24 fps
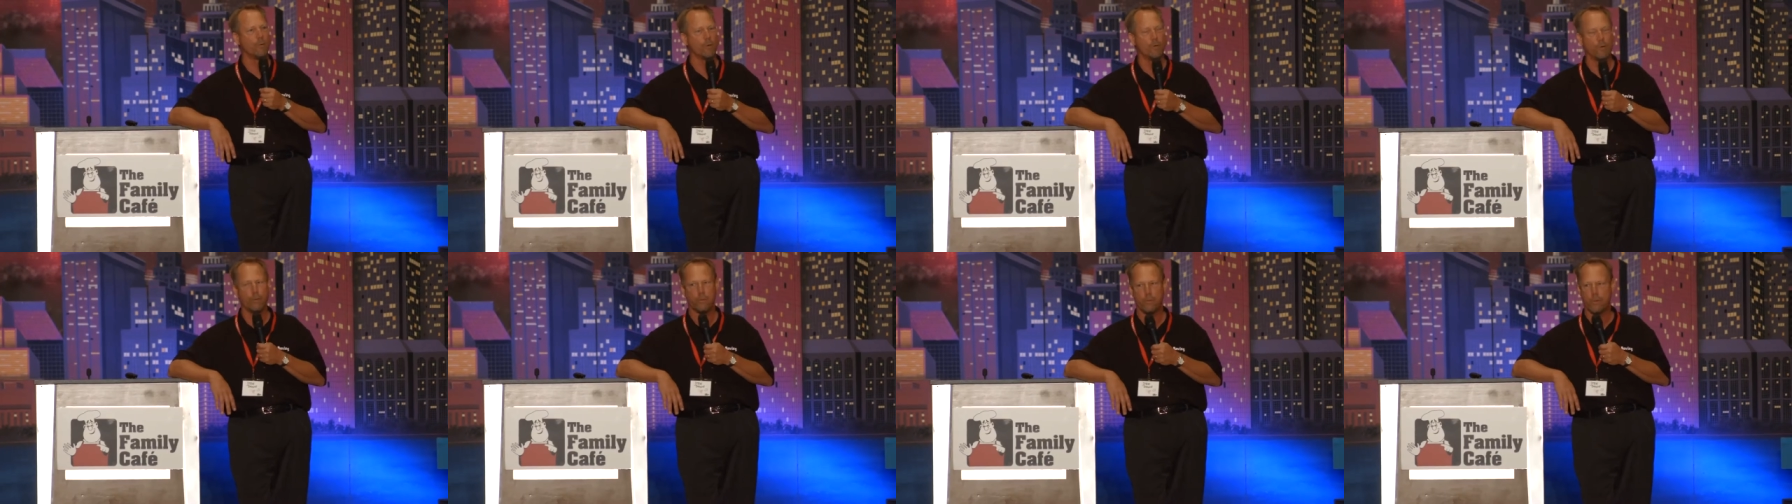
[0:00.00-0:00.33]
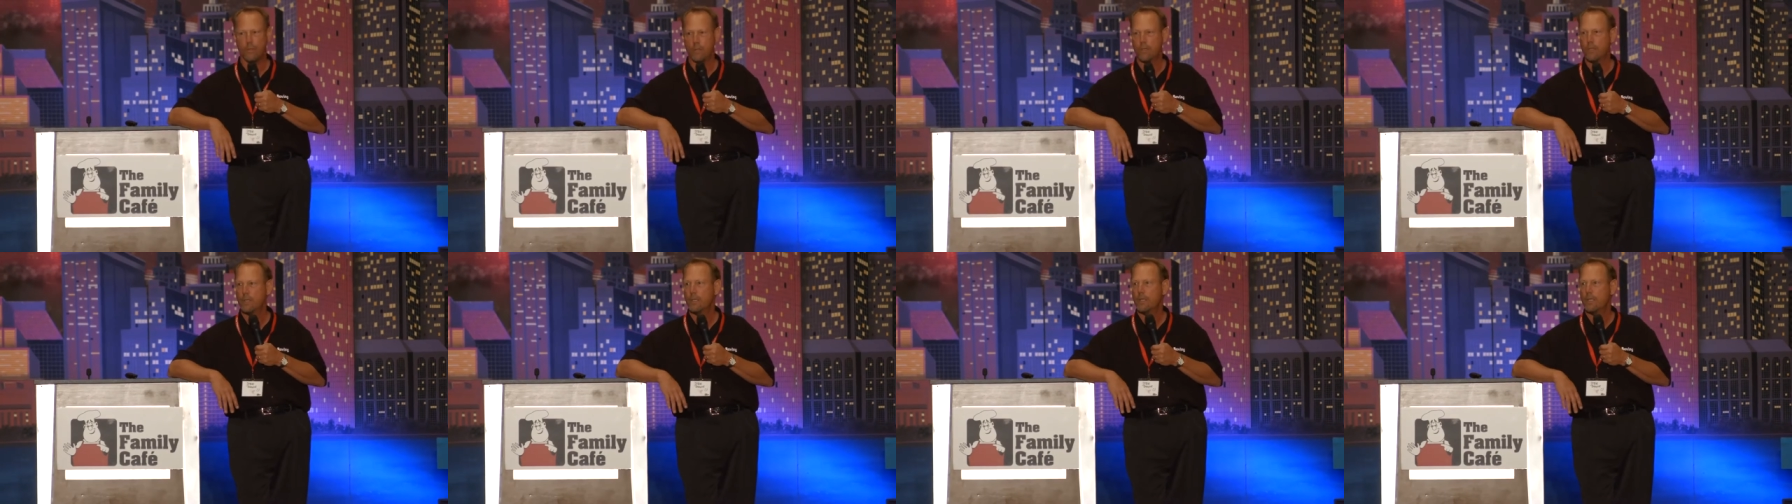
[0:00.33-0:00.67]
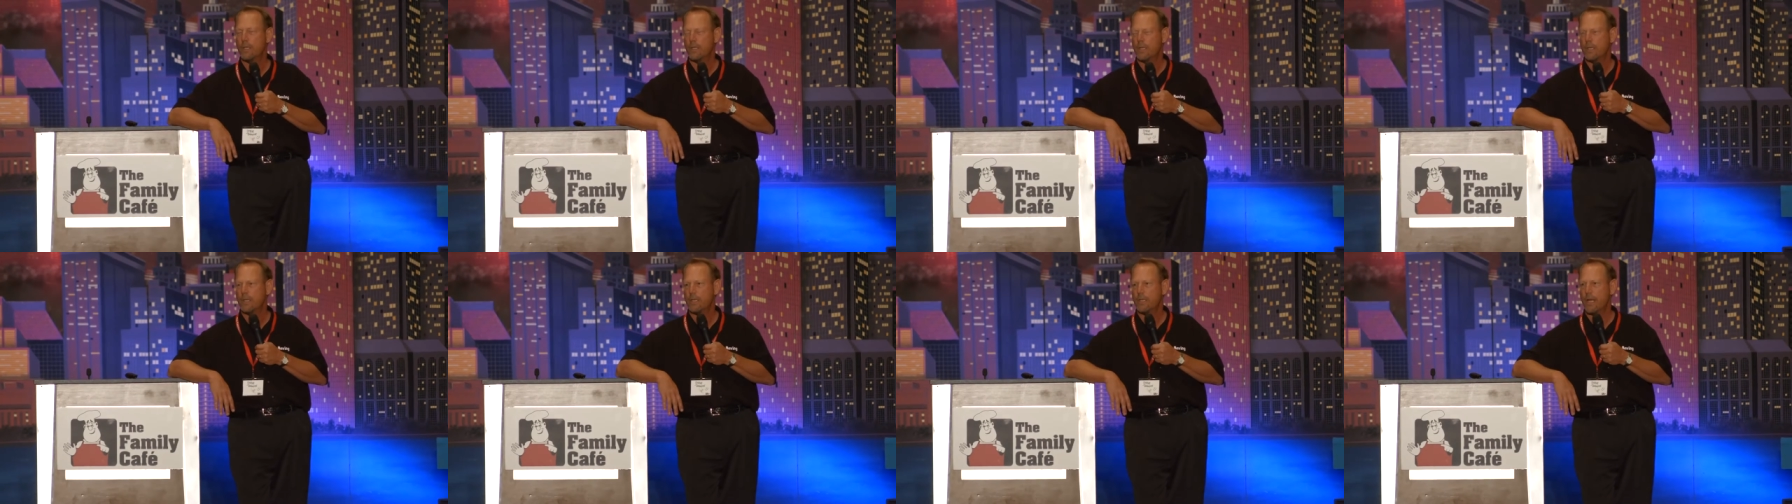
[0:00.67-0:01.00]
Ruth,
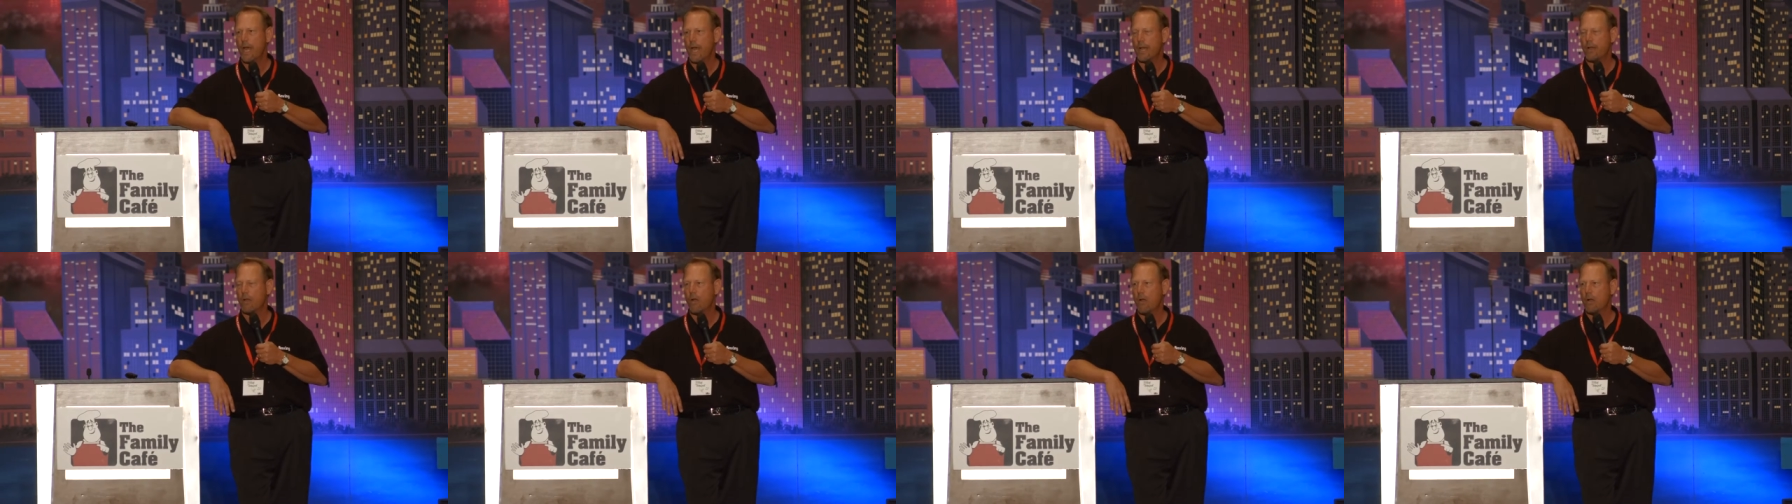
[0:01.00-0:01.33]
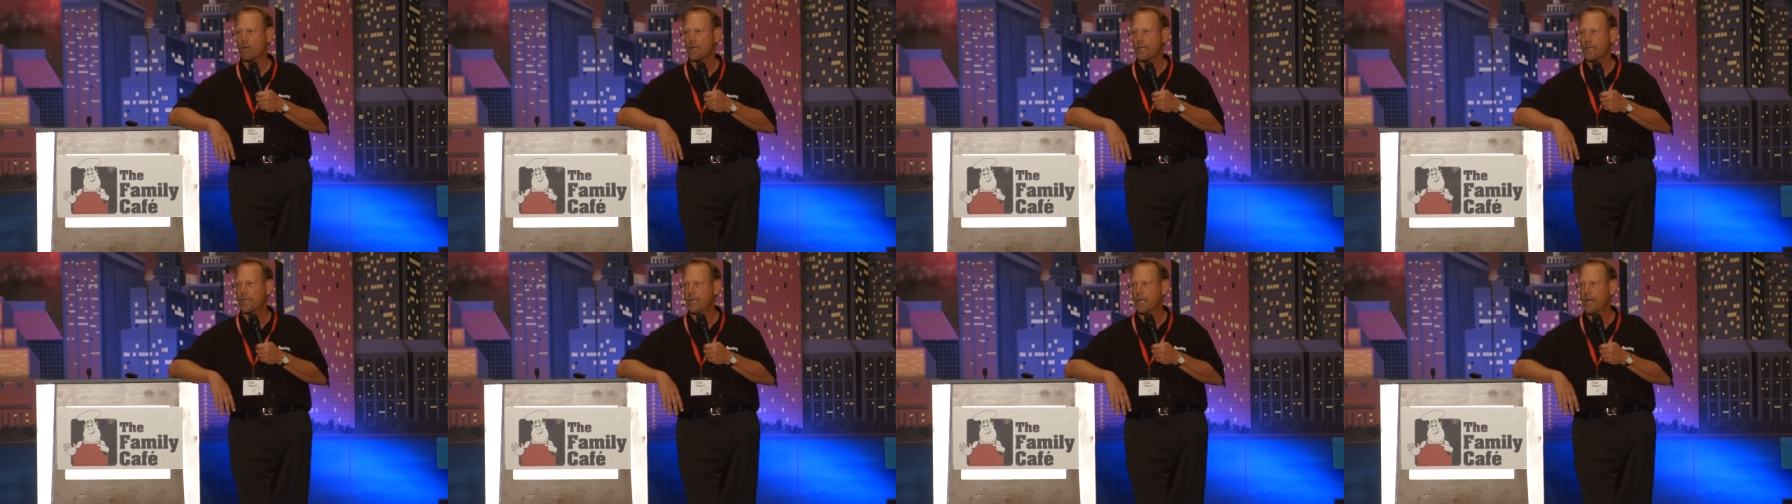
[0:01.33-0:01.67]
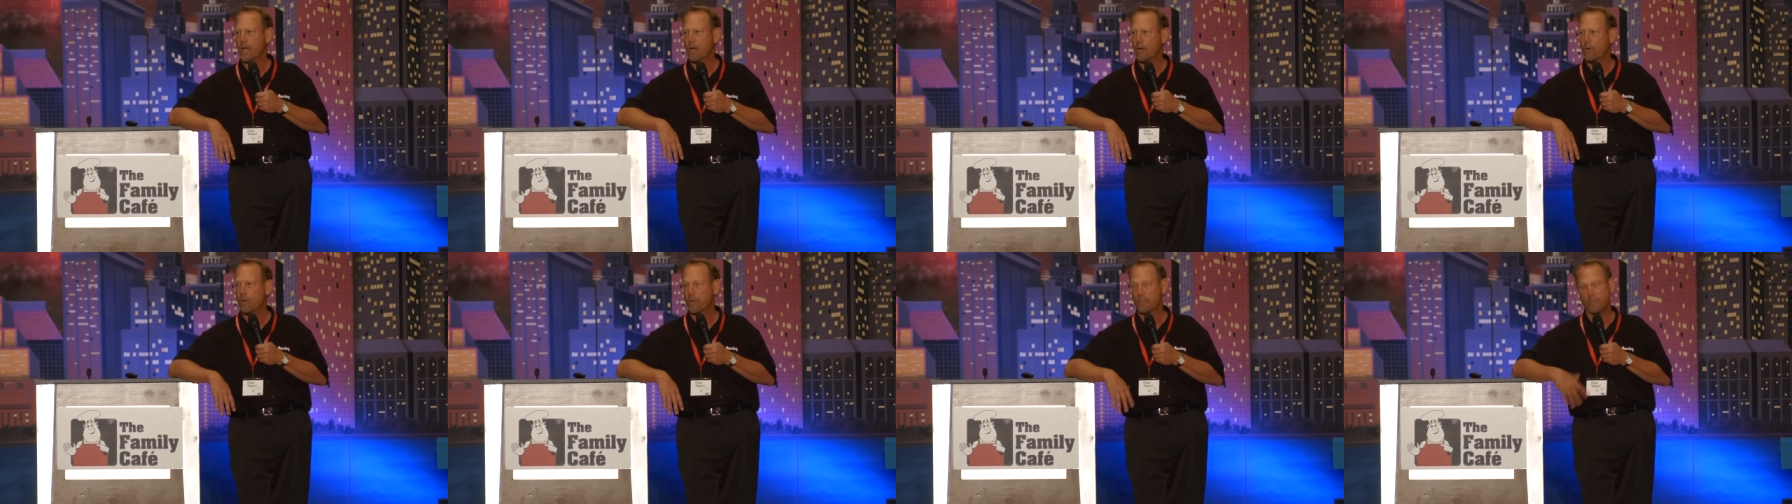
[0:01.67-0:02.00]
not long
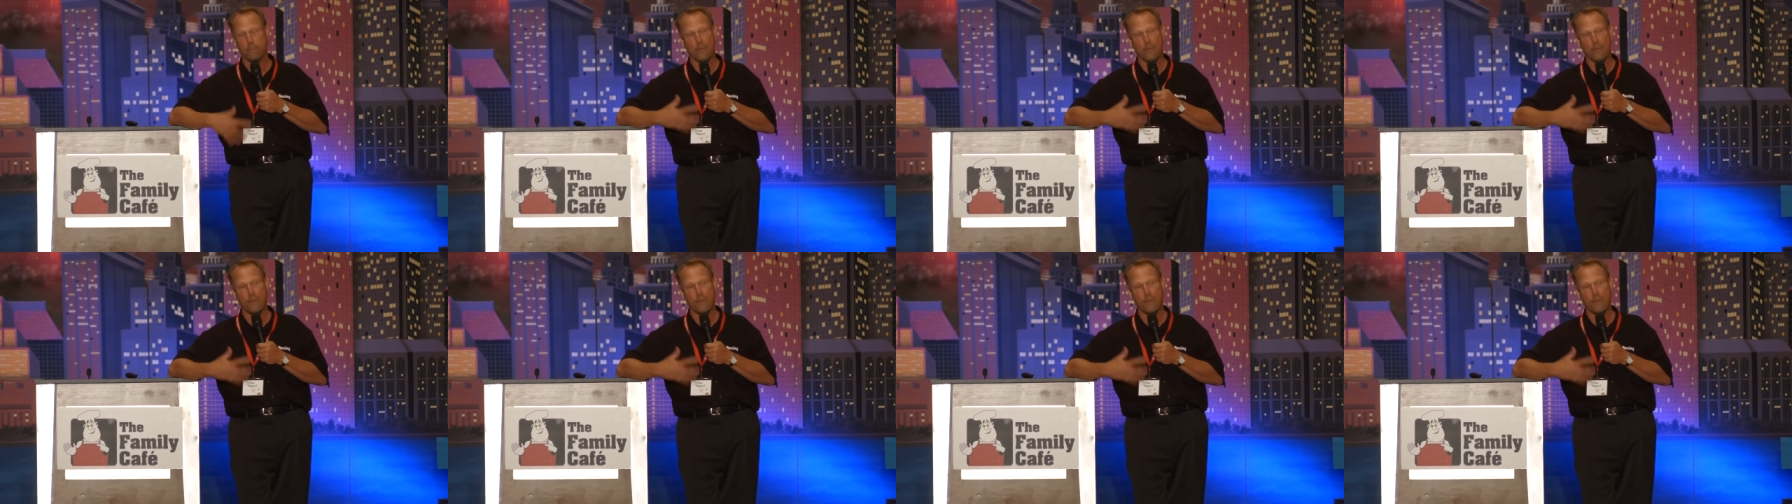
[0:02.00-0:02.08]
ago.